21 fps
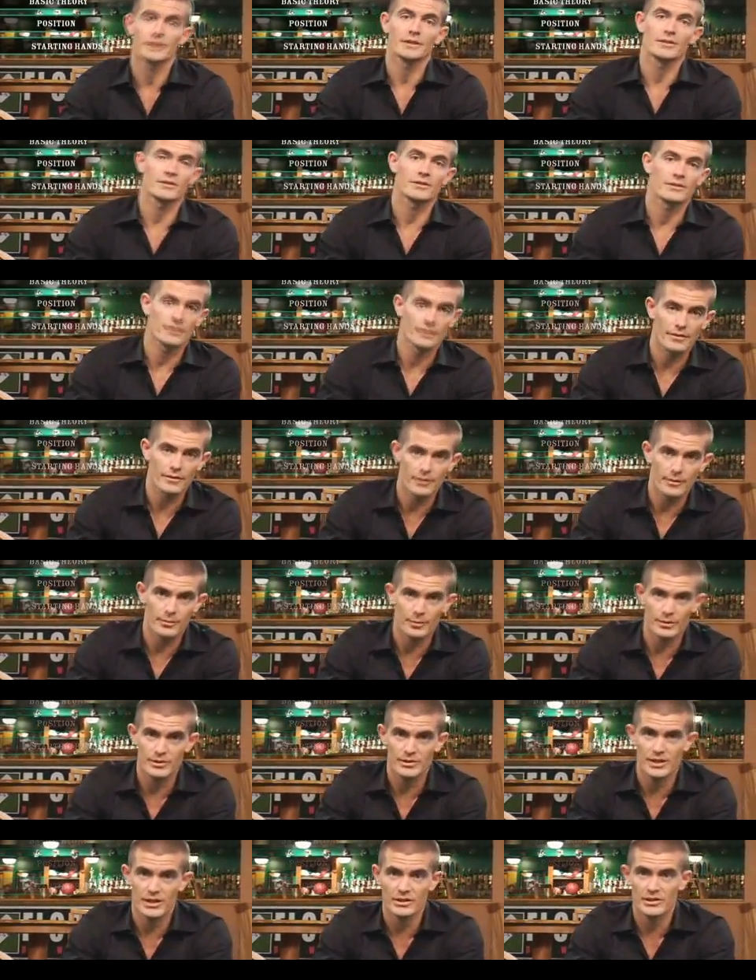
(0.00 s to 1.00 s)
is the
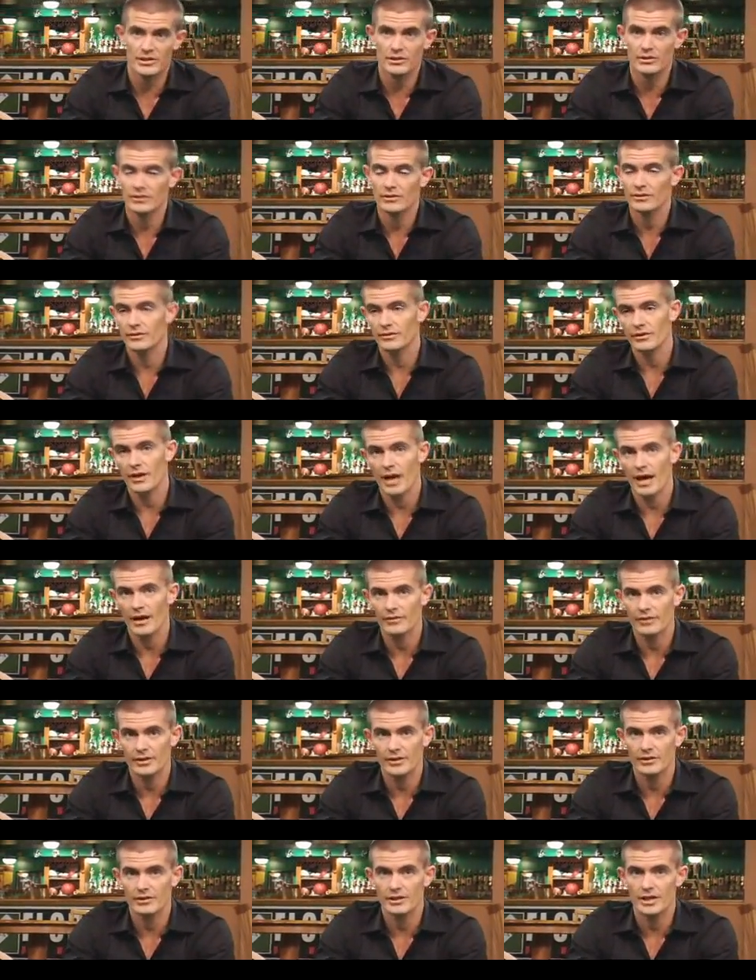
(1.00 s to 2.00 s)
position you have
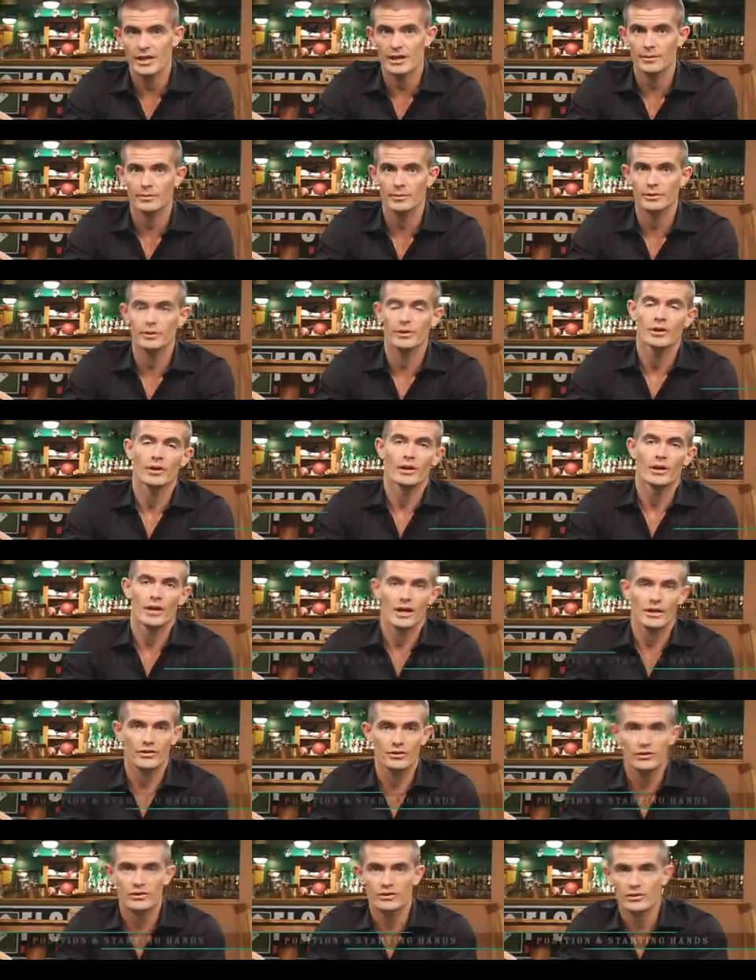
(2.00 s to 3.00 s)
at the table
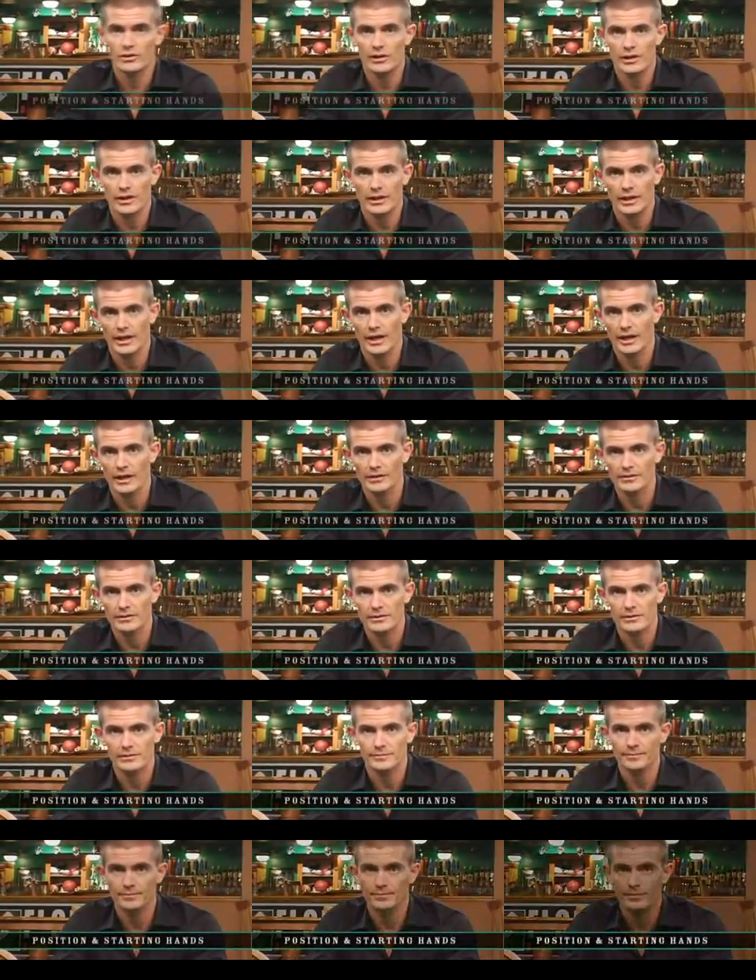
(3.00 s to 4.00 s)
and your starting
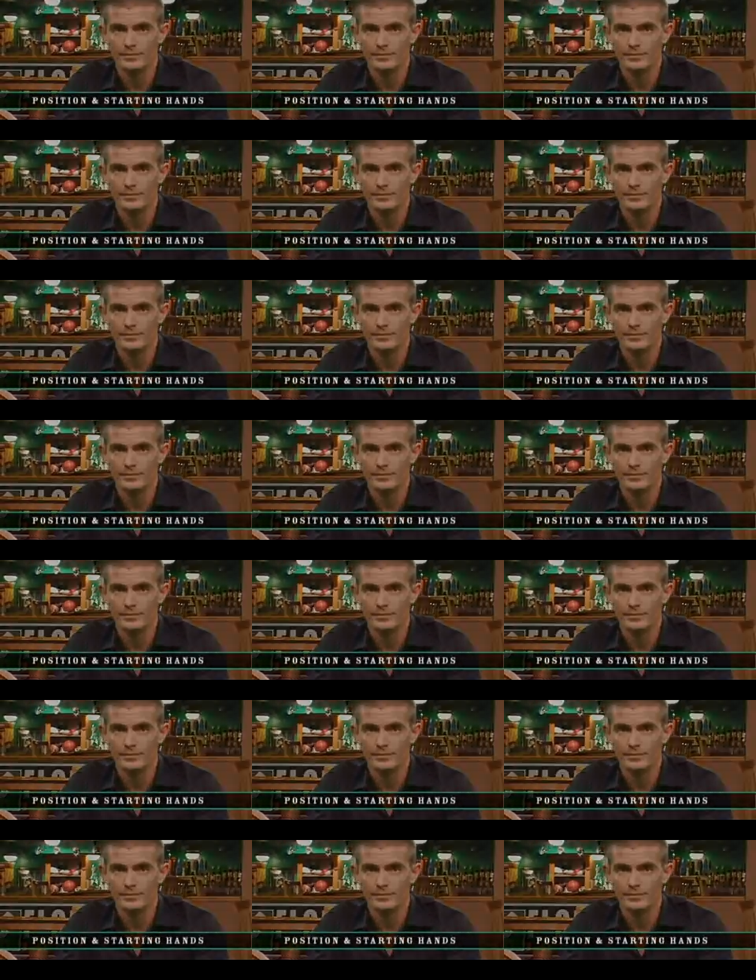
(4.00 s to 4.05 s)
hands.